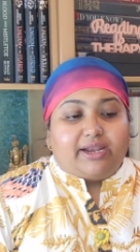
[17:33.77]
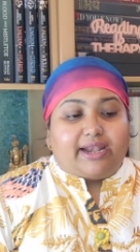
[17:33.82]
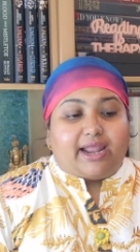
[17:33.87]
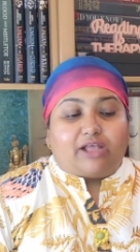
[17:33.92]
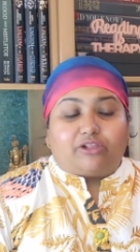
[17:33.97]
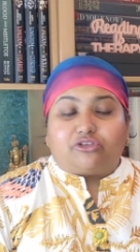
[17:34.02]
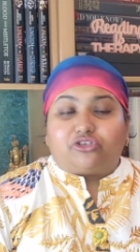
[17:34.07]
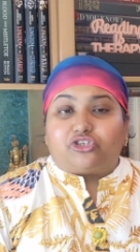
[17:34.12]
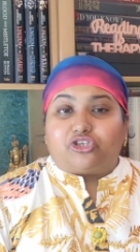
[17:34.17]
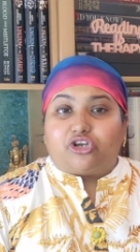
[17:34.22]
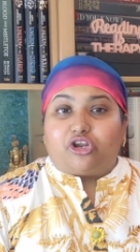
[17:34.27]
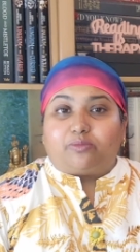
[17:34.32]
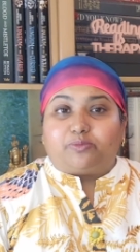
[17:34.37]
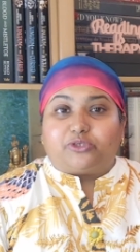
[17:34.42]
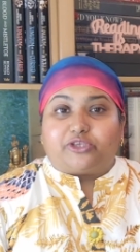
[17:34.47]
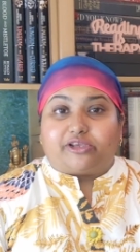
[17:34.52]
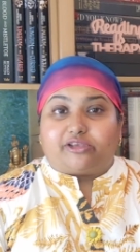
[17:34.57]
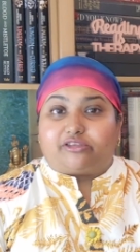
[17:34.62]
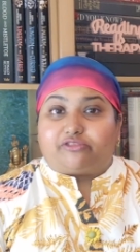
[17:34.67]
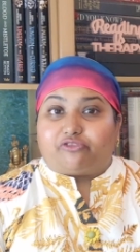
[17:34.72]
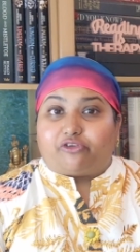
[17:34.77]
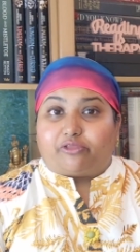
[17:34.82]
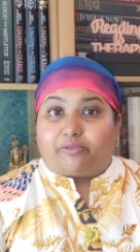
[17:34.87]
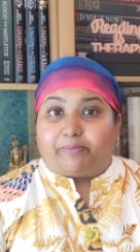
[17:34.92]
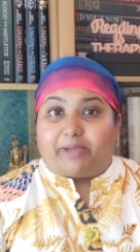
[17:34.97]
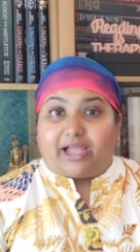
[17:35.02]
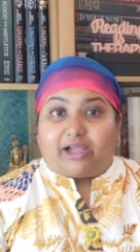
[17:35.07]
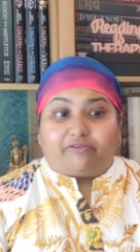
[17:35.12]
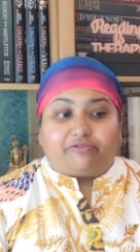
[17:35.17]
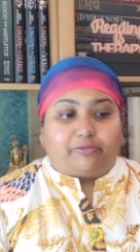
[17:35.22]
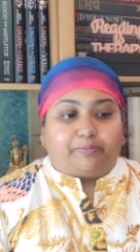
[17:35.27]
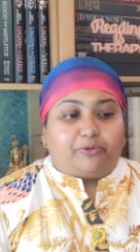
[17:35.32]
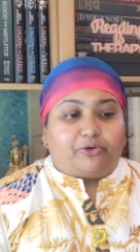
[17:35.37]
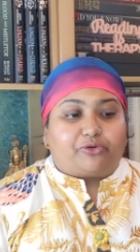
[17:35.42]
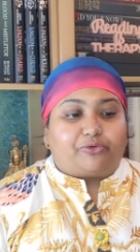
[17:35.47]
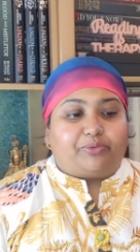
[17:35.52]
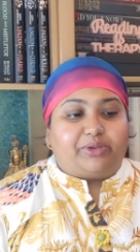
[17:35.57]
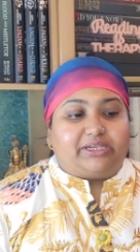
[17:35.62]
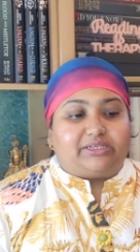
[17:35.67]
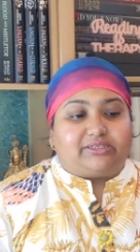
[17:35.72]
Now, the synopsis from the back of the
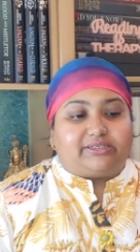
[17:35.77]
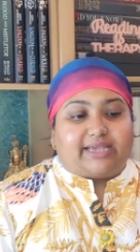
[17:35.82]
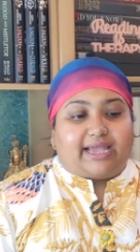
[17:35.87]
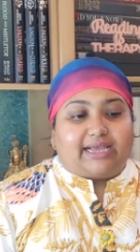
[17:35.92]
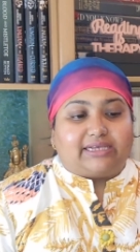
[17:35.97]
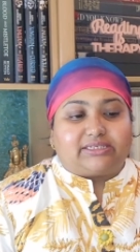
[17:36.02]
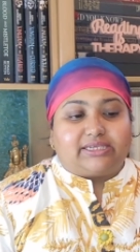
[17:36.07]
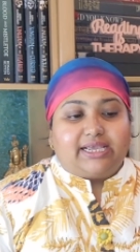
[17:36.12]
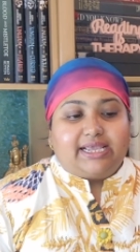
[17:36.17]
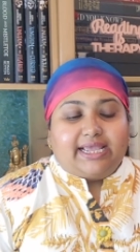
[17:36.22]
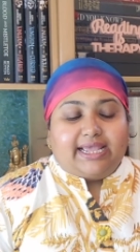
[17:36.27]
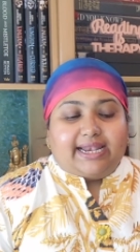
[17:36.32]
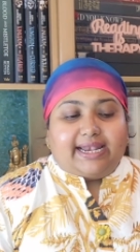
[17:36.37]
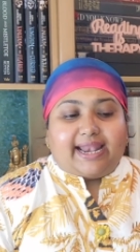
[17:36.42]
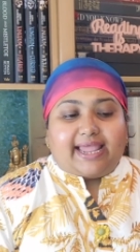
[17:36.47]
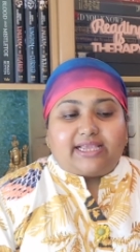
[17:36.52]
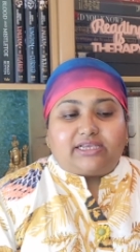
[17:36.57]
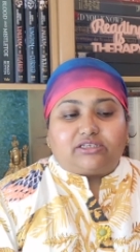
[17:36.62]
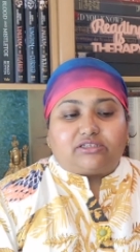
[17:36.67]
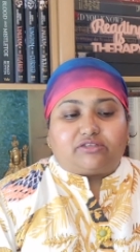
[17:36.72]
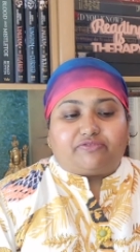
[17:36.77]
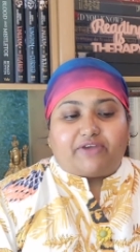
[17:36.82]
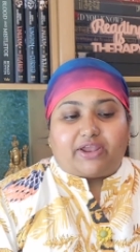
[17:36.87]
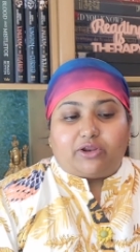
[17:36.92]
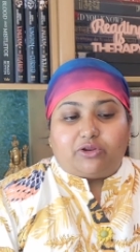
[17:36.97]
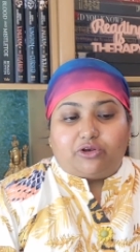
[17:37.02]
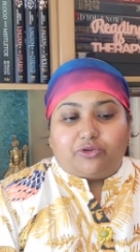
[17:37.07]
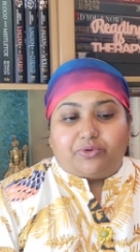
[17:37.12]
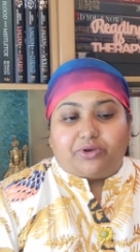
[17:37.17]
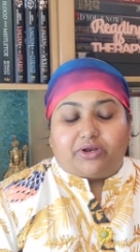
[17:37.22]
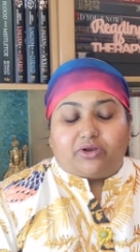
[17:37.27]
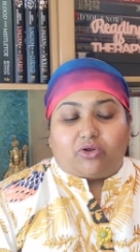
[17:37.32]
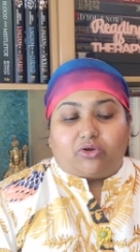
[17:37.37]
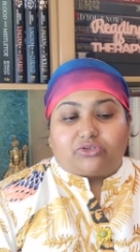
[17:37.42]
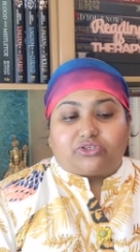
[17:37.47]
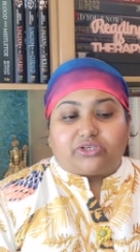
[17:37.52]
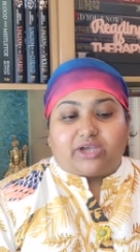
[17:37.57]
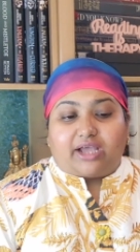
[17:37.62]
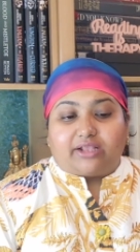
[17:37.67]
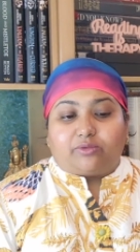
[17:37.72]
book reads as: like his fellow
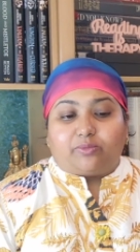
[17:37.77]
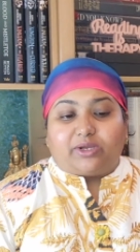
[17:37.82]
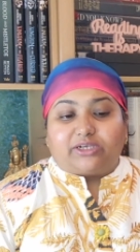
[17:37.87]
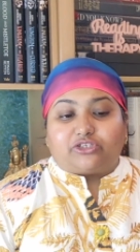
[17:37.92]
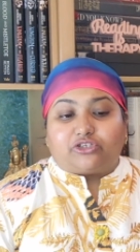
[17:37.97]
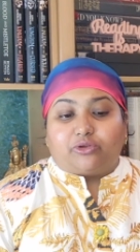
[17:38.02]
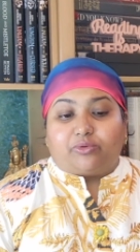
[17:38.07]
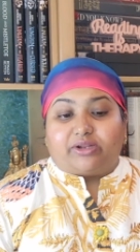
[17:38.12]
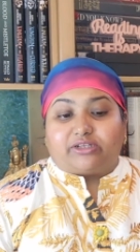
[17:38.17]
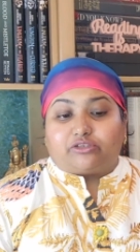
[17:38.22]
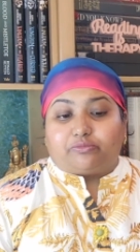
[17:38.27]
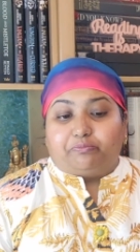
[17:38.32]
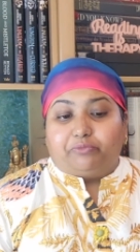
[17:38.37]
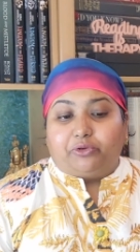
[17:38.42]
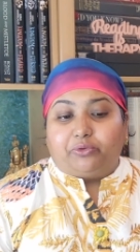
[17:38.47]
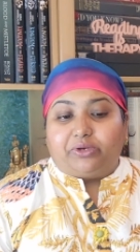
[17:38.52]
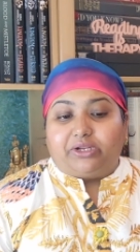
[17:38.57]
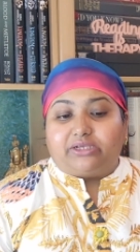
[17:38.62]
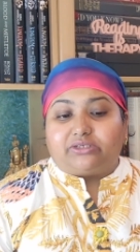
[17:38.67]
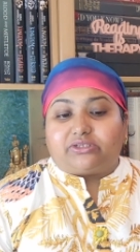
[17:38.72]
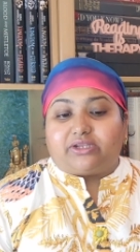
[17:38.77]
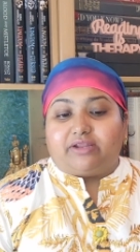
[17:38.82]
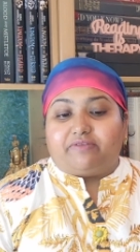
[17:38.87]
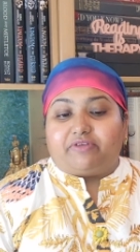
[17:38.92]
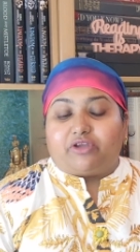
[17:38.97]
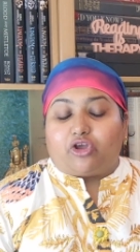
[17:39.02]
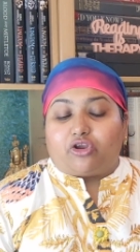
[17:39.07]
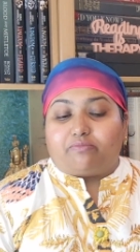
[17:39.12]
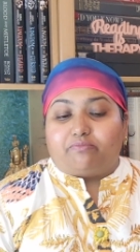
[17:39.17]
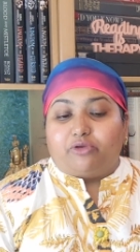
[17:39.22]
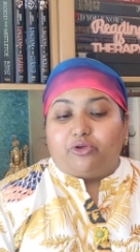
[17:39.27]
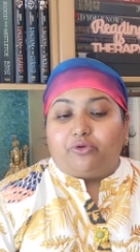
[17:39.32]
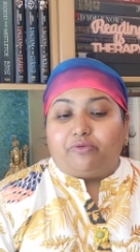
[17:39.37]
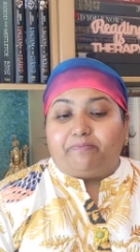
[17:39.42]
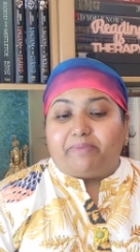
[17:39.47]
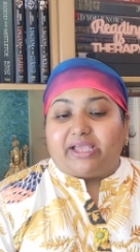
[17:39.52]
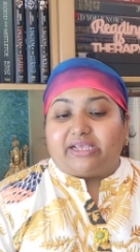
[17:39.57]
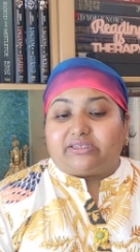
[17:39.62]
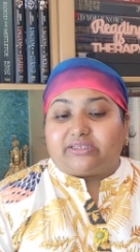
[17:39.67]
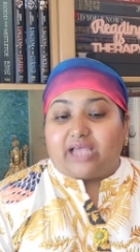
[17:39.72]
lunanauts, otherwise known as Moonies living on
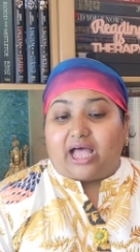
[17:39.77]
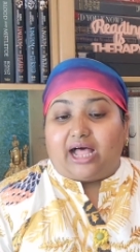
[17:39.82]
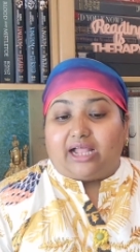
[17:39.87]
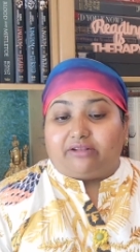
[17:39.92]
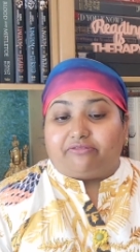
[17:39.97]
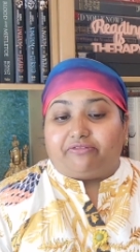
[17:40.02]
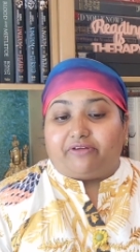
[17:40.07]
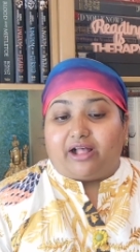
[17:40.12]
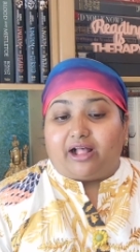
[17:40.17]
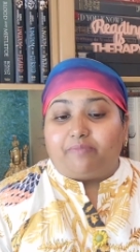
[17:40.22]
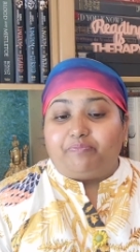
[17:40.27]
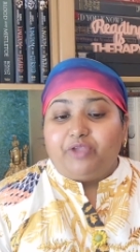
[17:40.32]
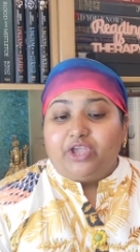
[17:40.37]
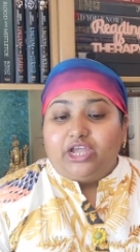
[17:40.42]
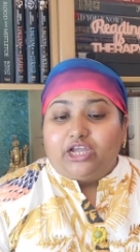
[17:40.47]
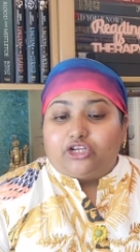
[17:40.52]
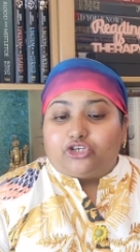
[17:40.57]
moon base Alpha,